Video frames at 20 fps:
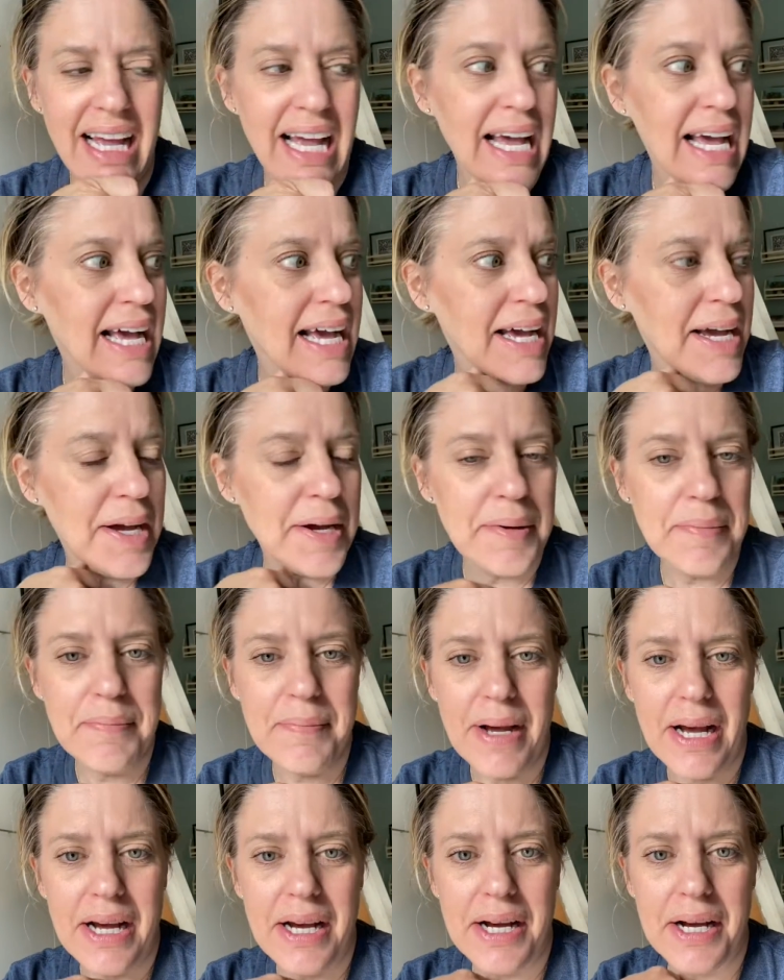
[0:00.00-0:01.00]
I'm
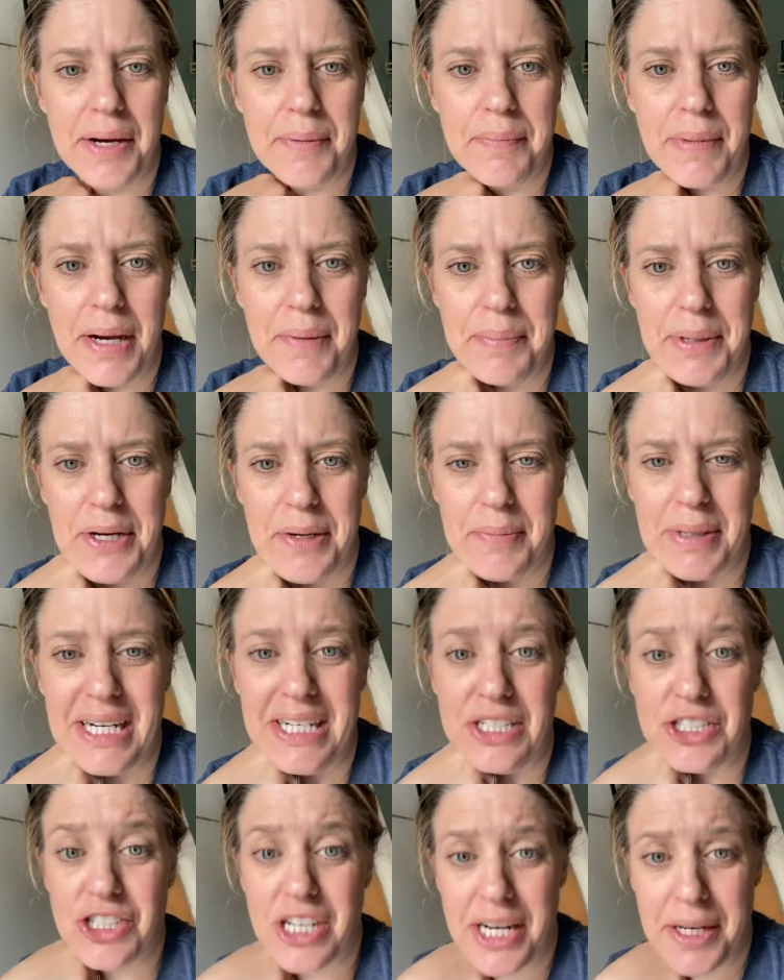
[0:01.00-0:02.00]
up here. I'm going to
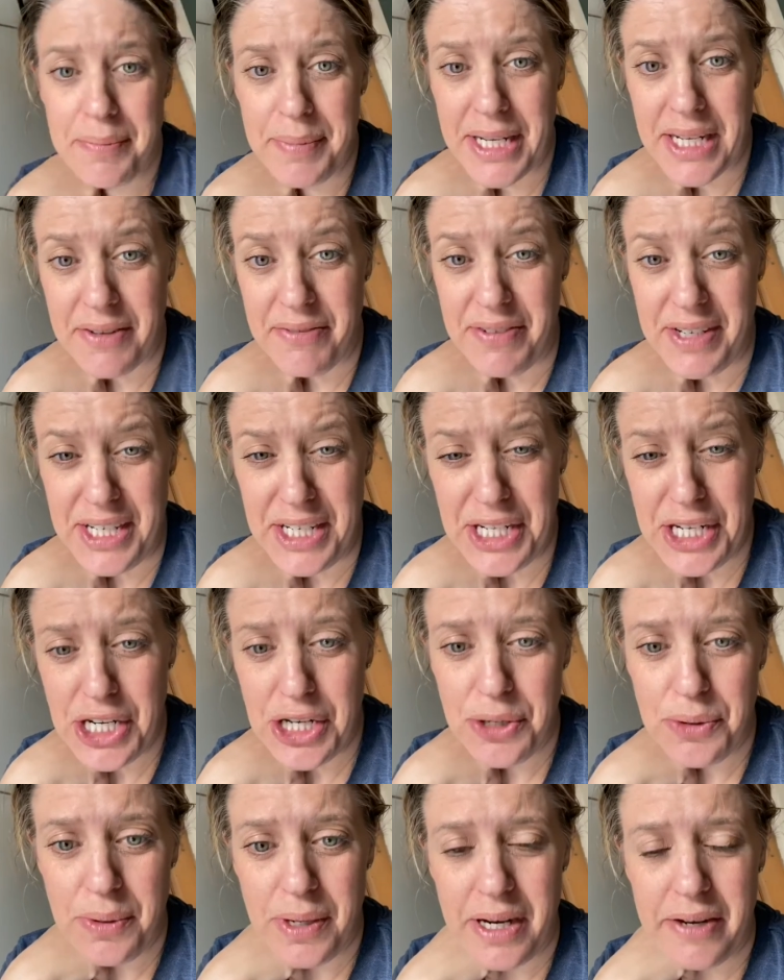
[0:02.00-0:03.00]
try to make a
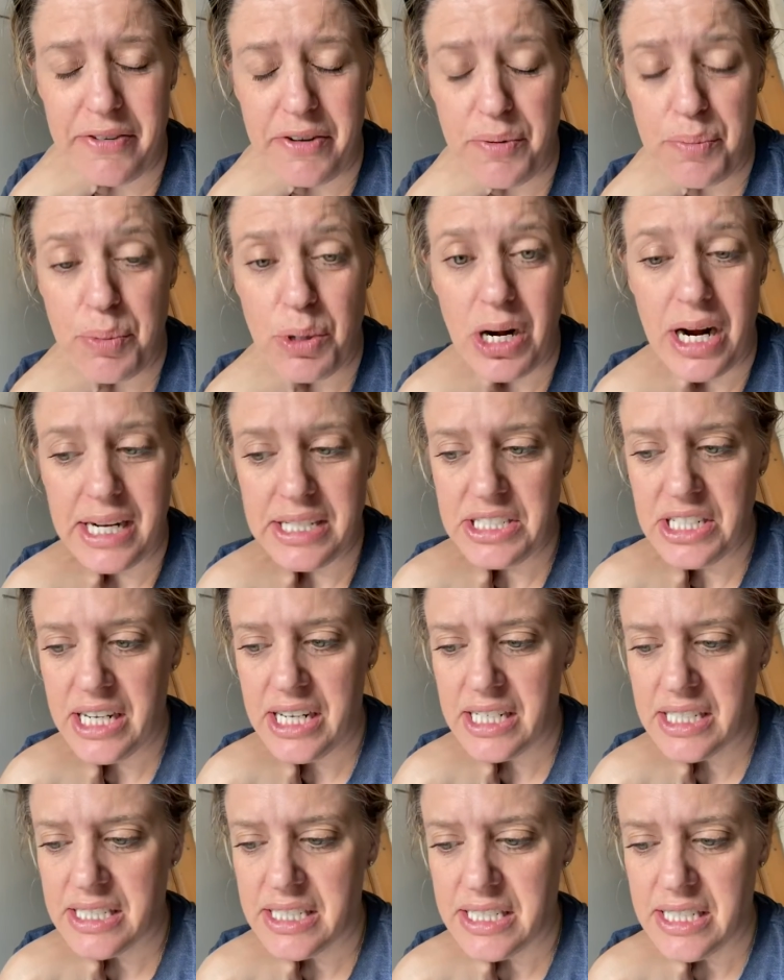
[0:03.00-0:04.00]
video of a
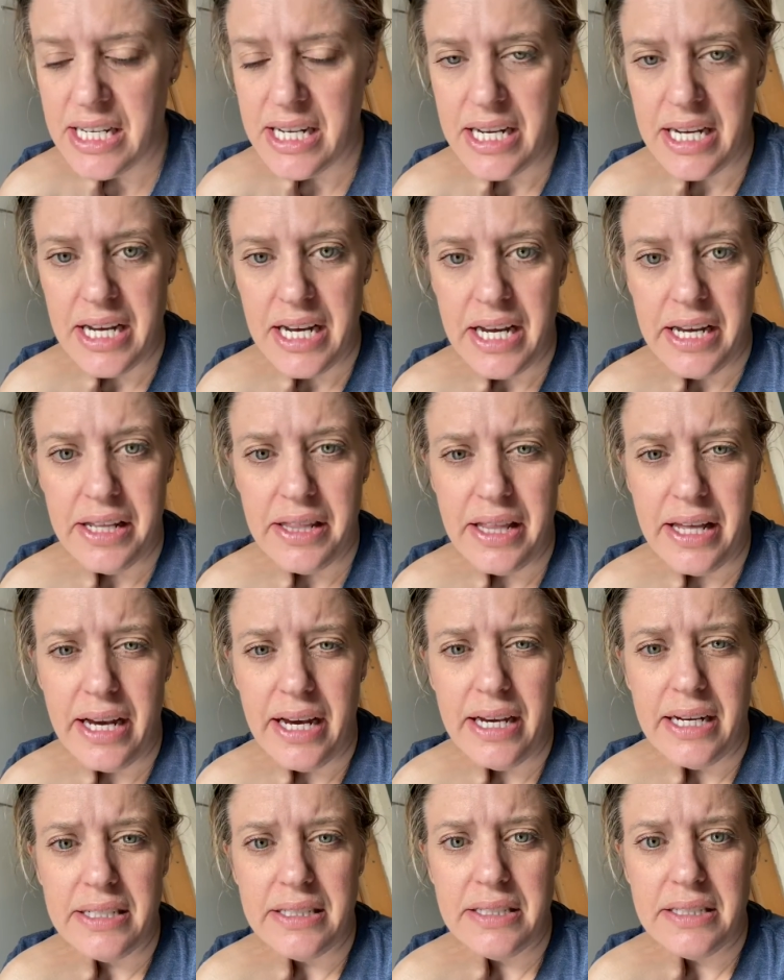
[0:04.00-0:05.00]
project
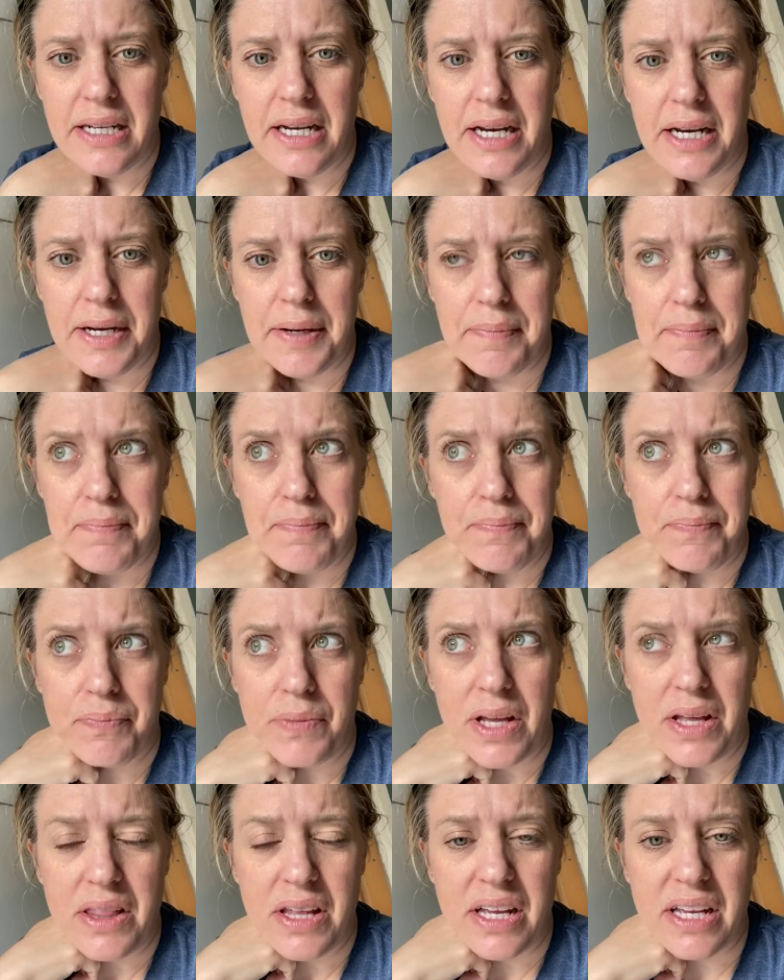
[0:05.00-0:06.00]
that I
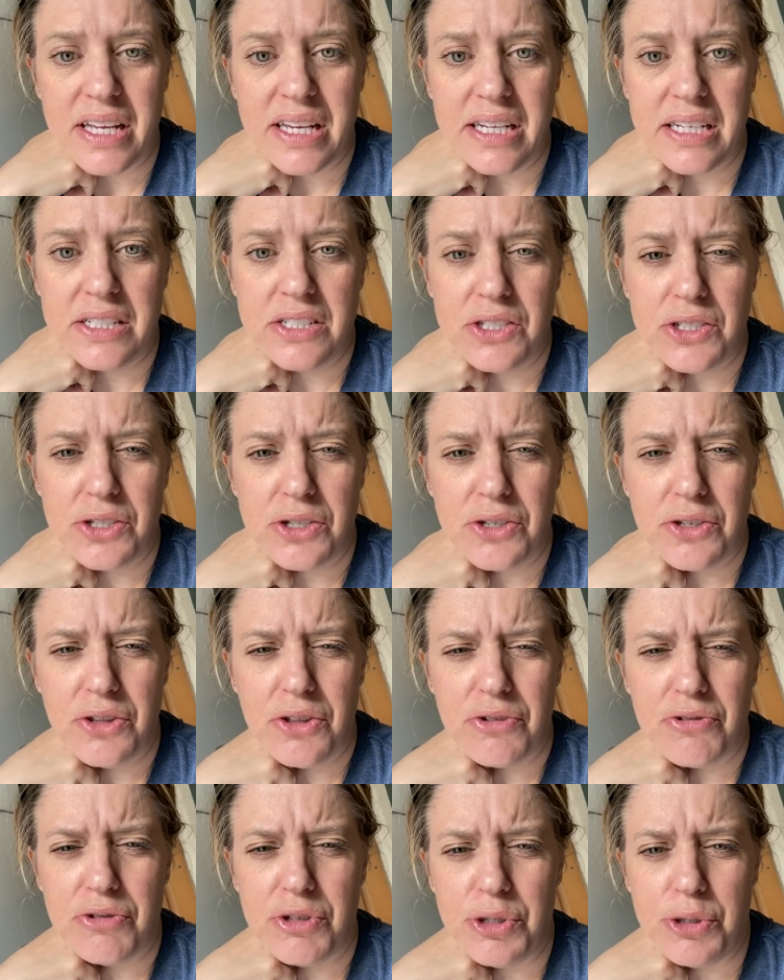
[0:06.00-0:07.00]
think kinder
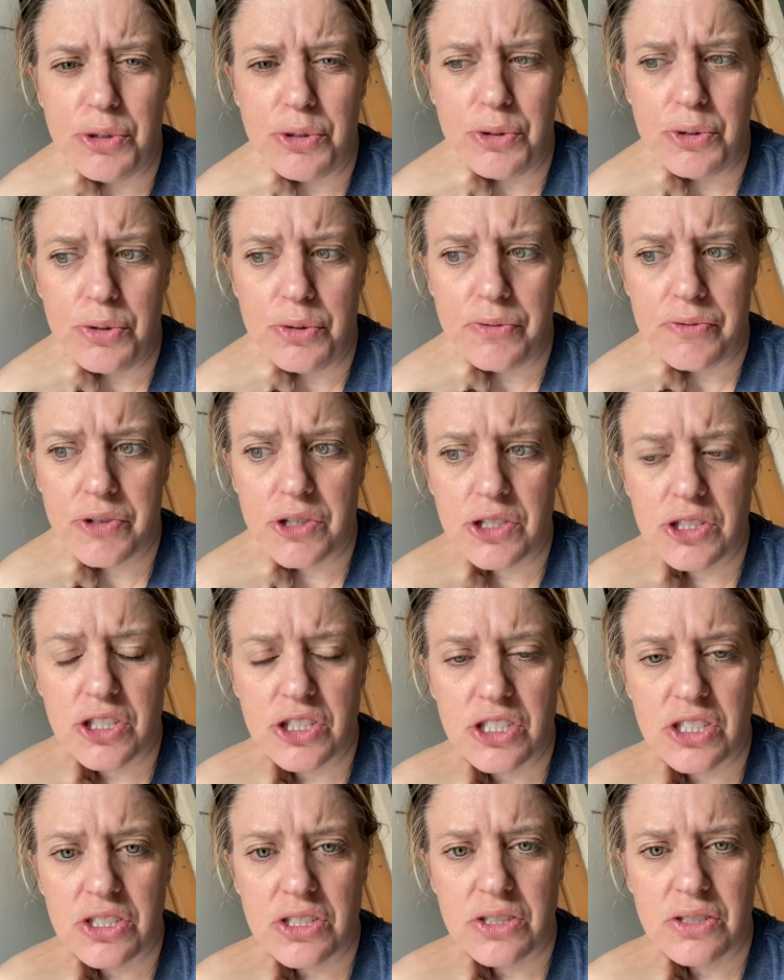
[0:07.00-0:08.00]
through
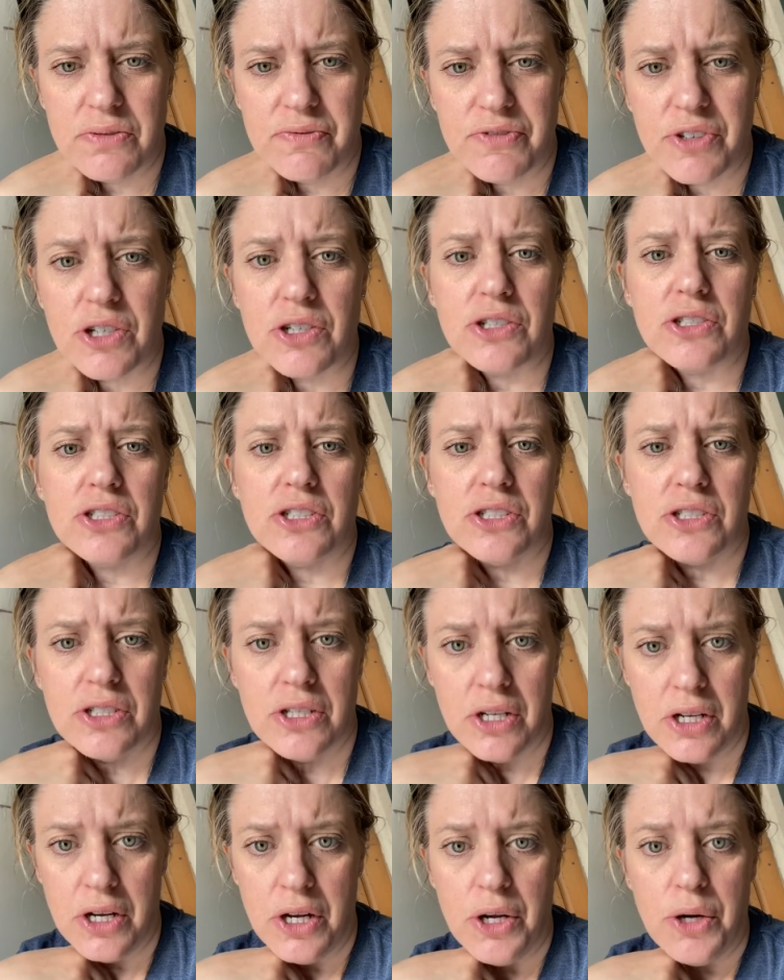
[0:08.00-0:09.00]
first
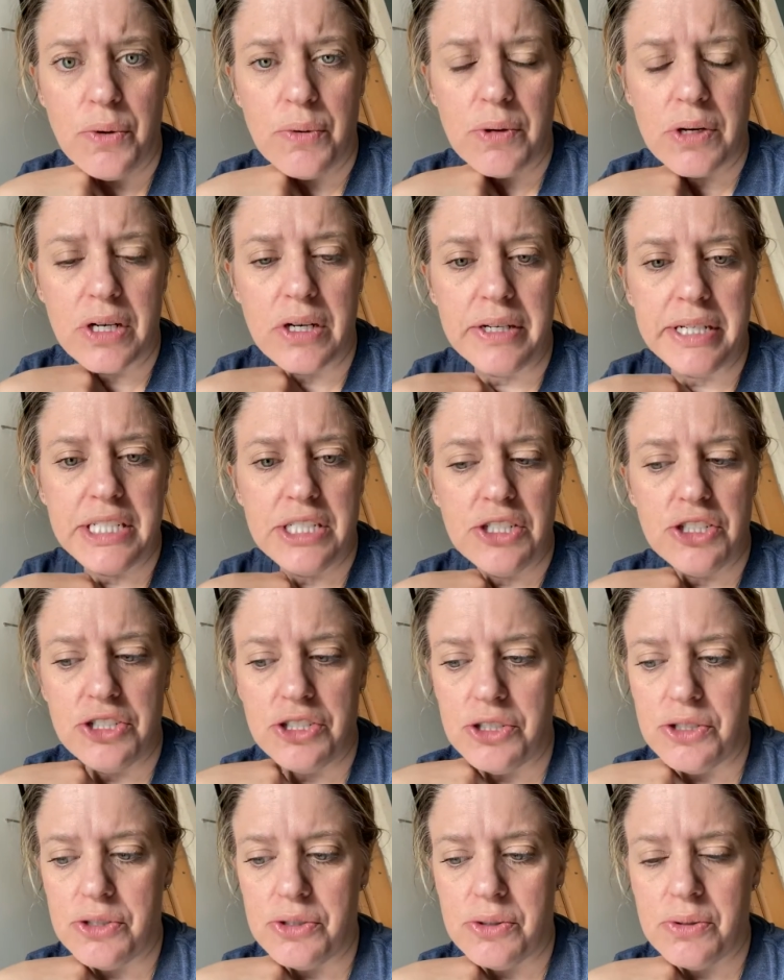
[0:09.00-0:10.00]
we're going to
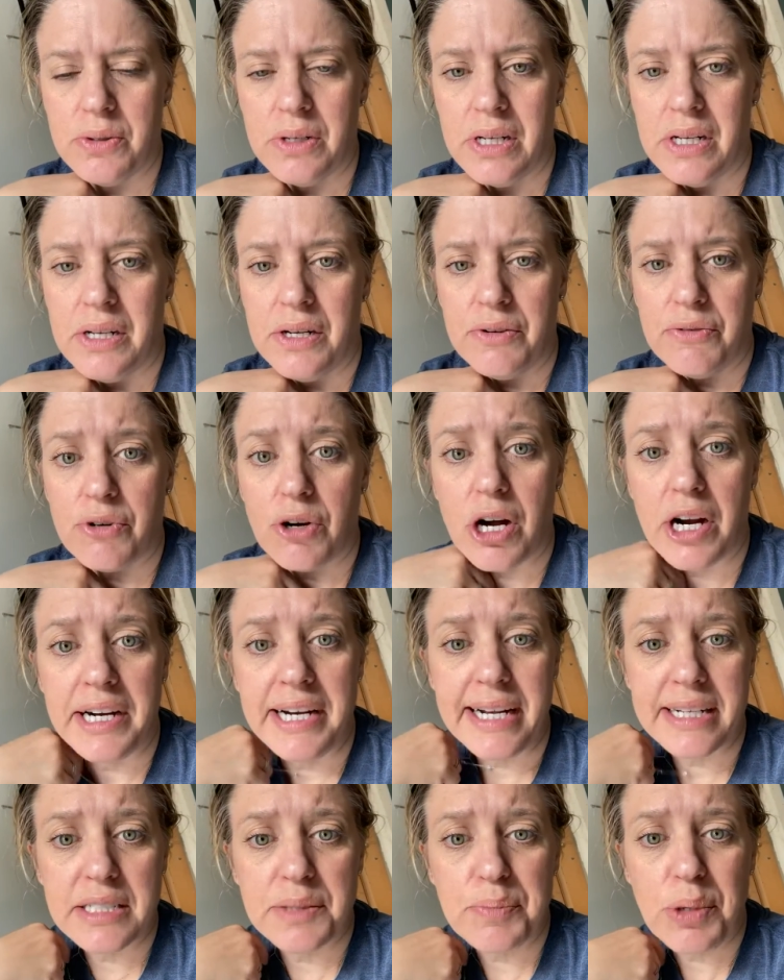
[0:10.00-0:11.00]
do for our
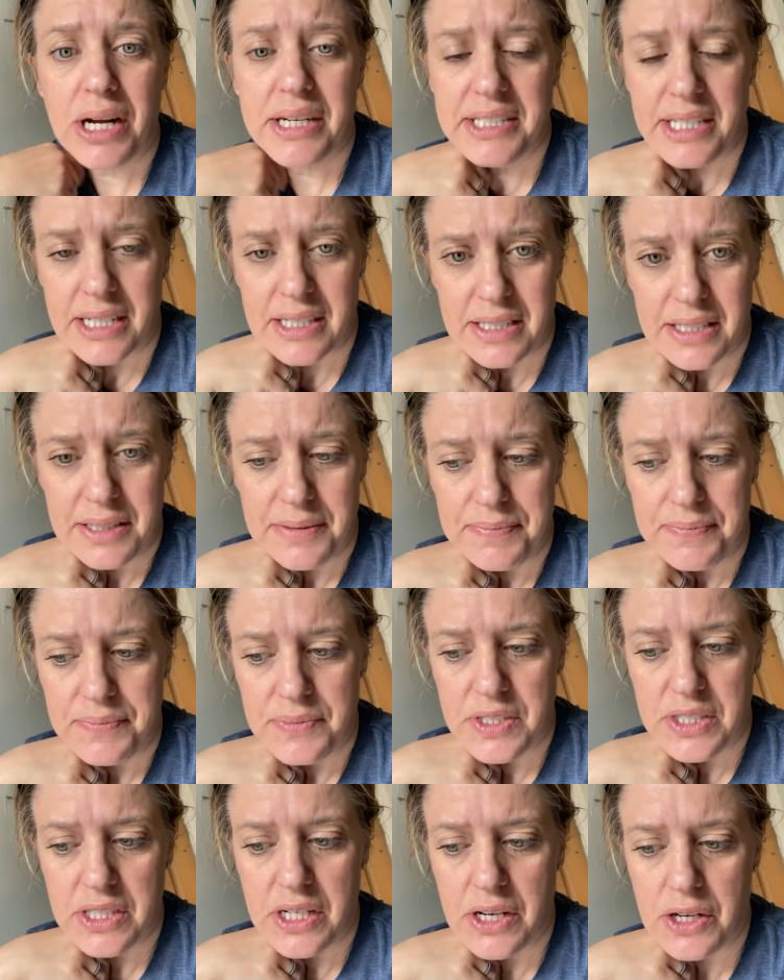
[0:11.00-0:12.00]
next project.
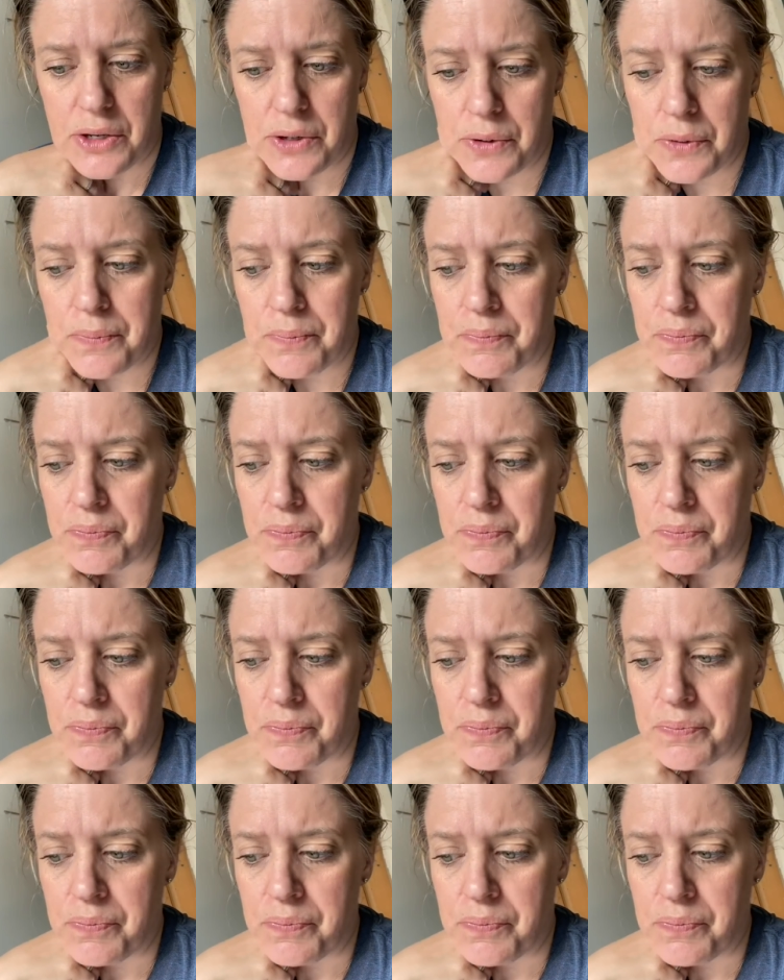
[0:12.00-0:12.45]
So